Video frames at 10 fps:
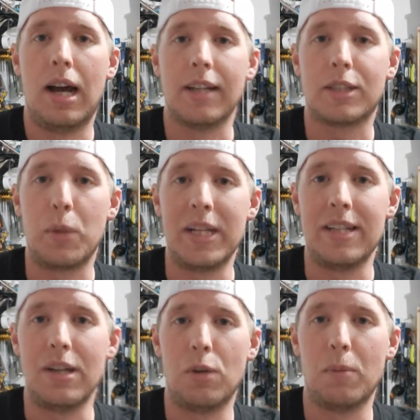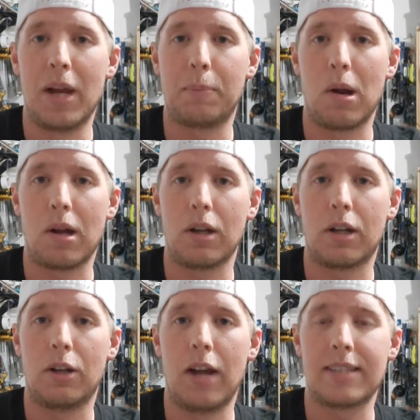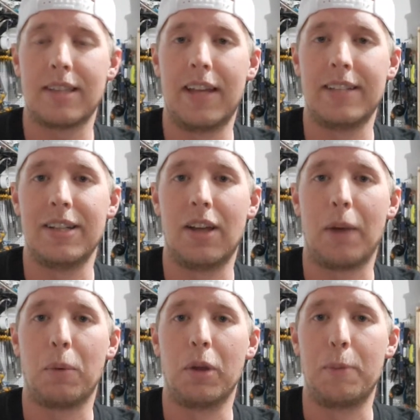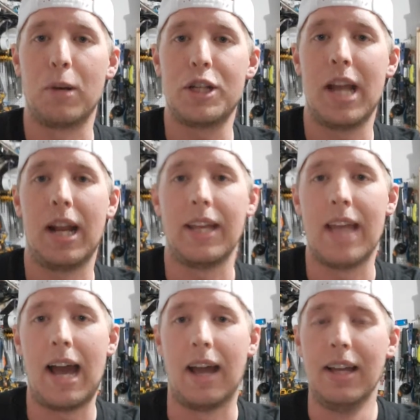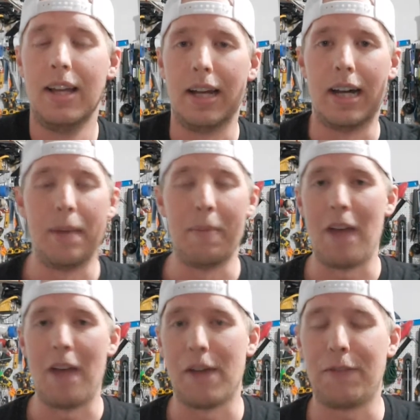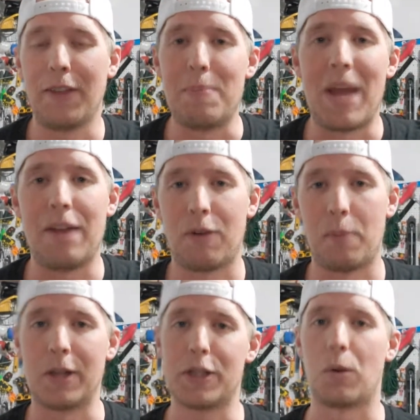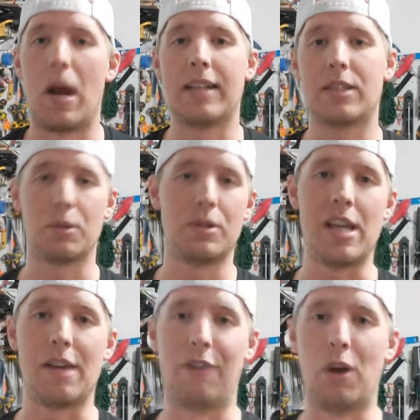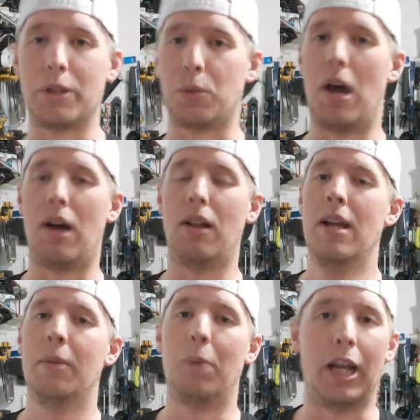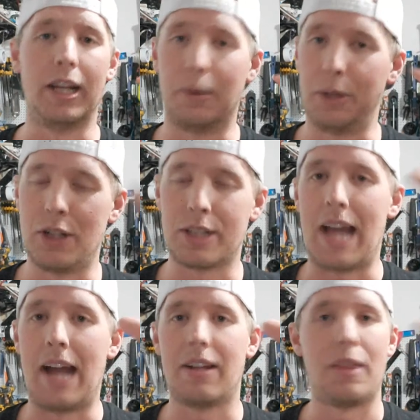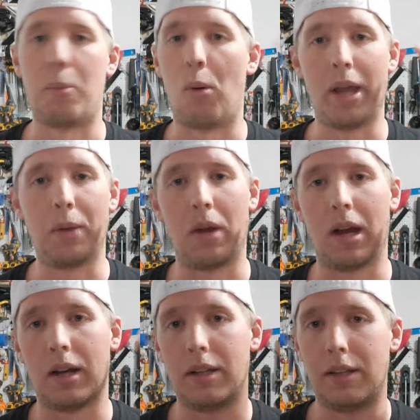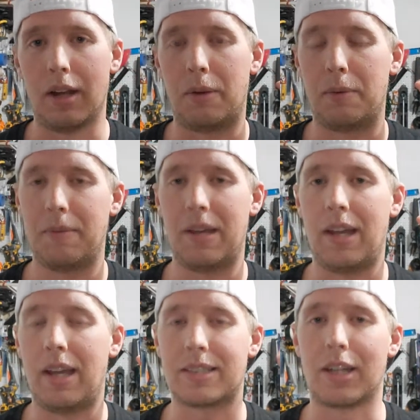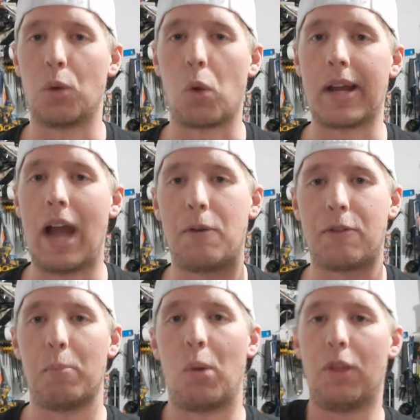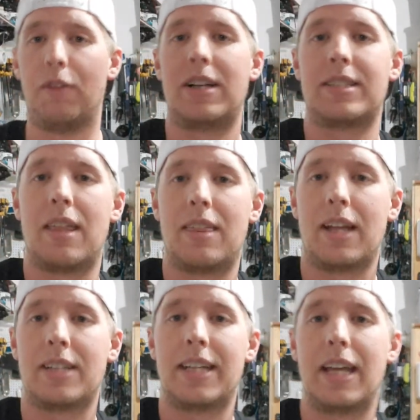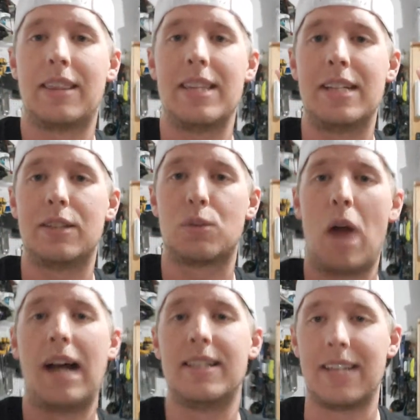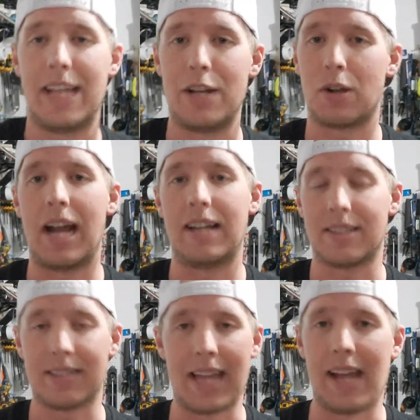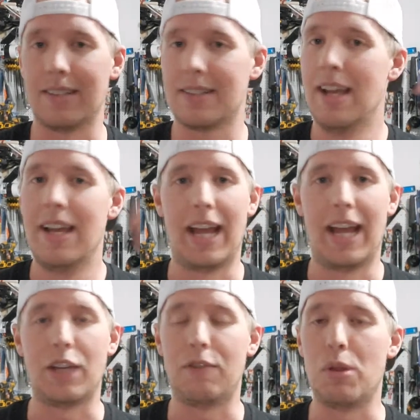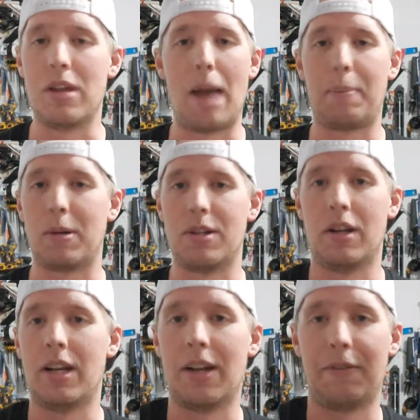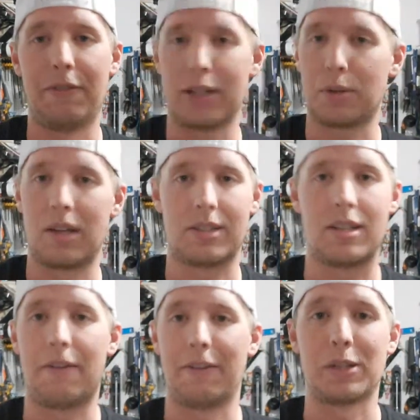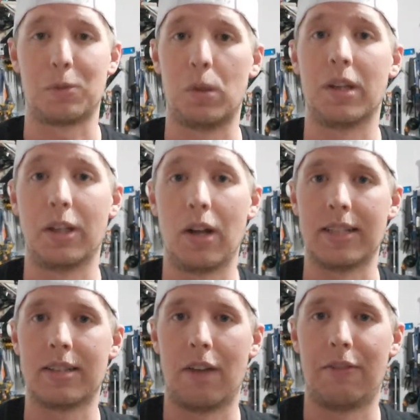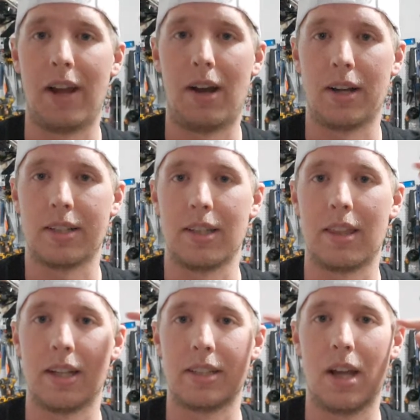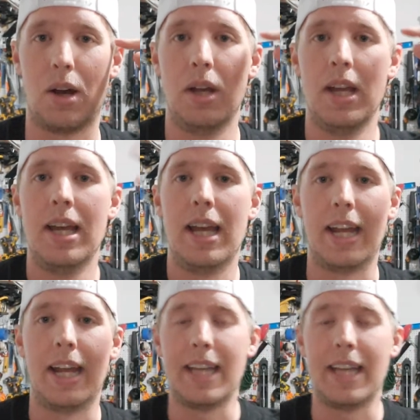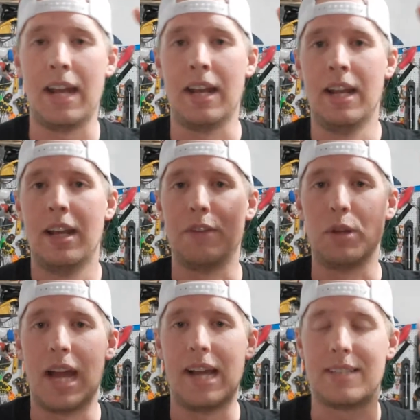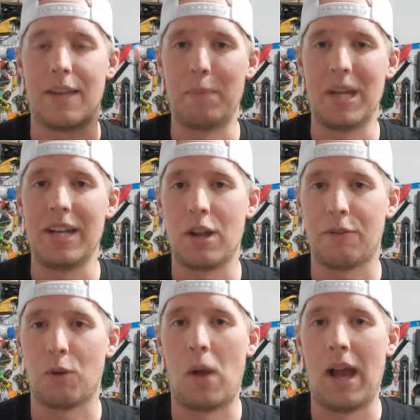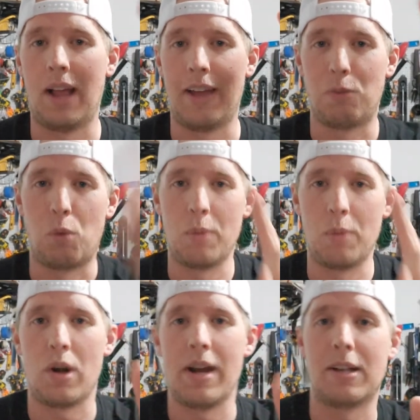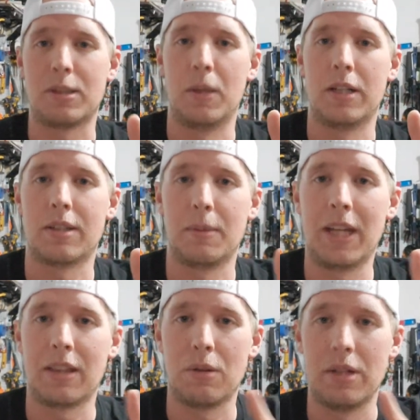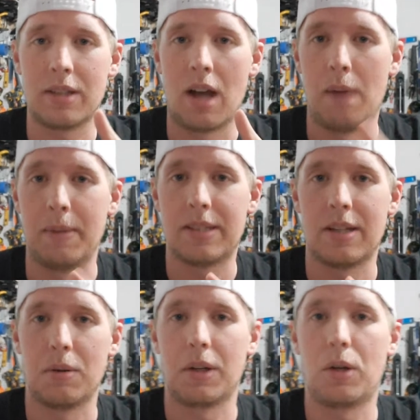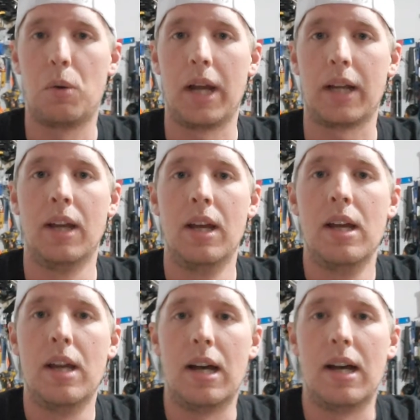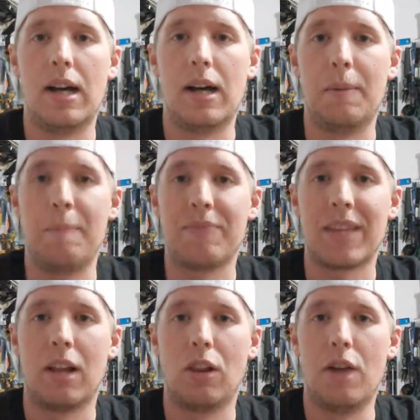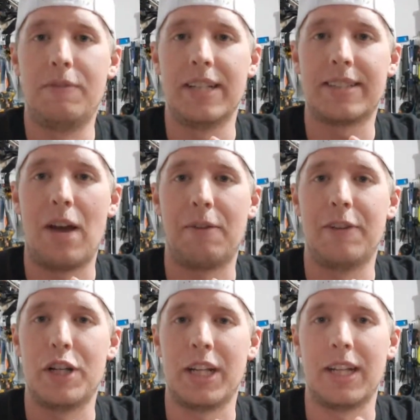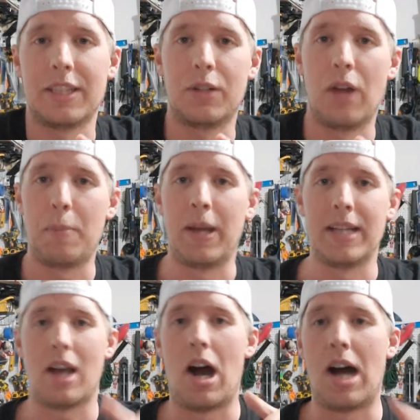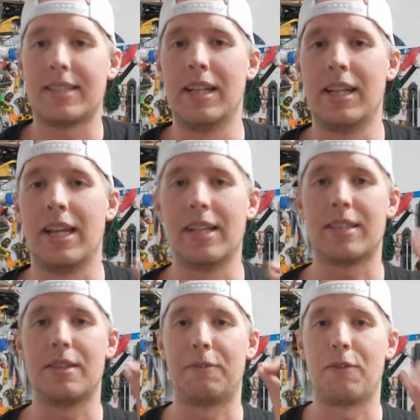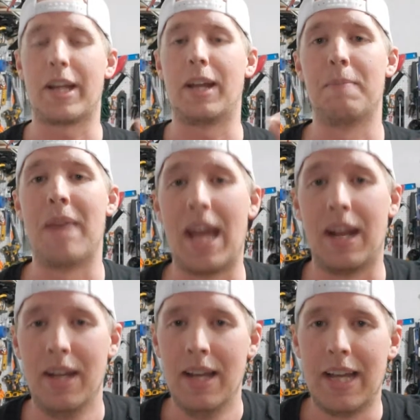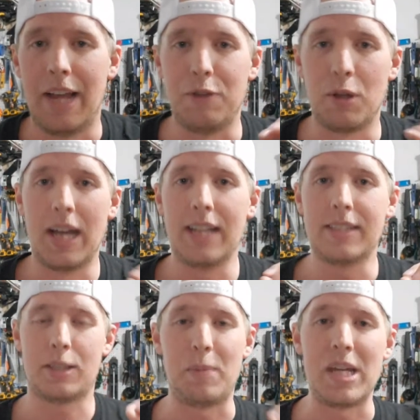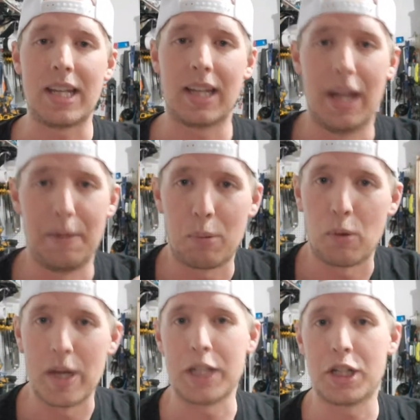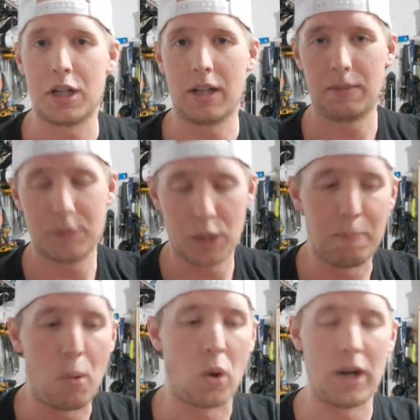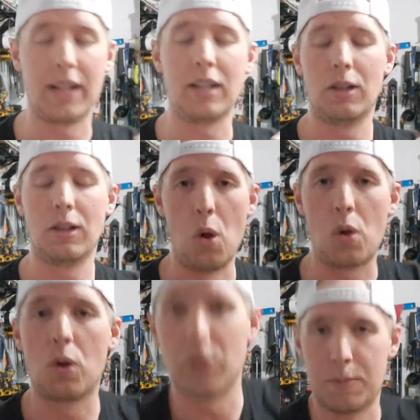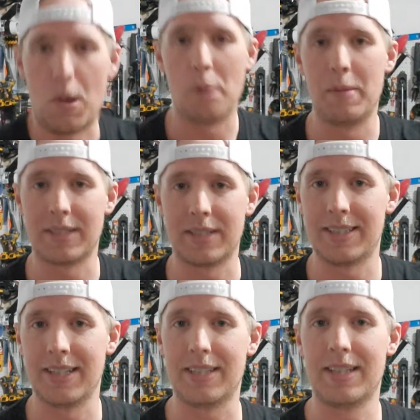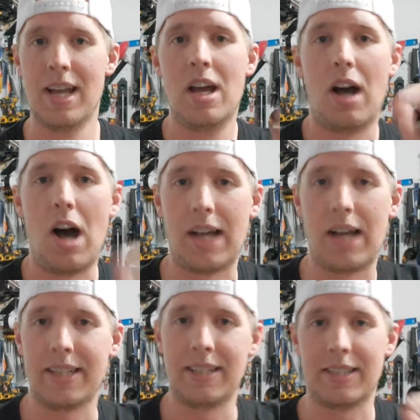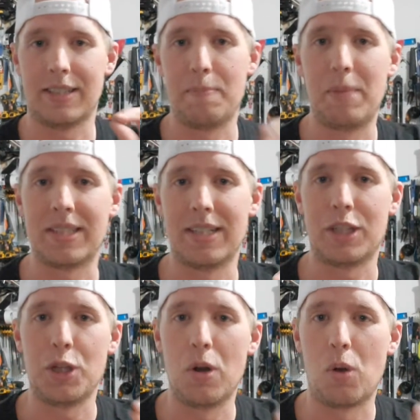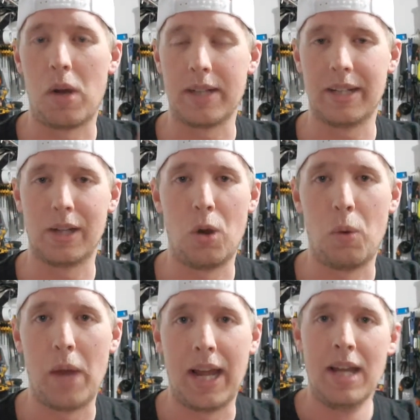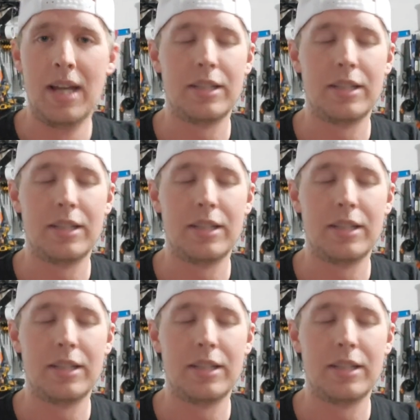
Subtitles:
Sweet deal, Mike Parker. Congrats on that deal. I really appreciate it. Yeah, I've definitely paid for a bunch of rods through TFO as well, but we just gotten to the point where, you know, it's going to work out for both of us, I think, to get these rods in your guys' hands and give you the opportunity to fish with their stuff. It's really great stuff. I honestly think so. And again, if you guys have been here for a while, I have one more announcement. Just let me get through these comments here really quick. I love Discount Fishing. It's a great place. Austin is the freaking man. If you guys speak and preach supporting local small businesses, Austin's is the business you don't want to go away.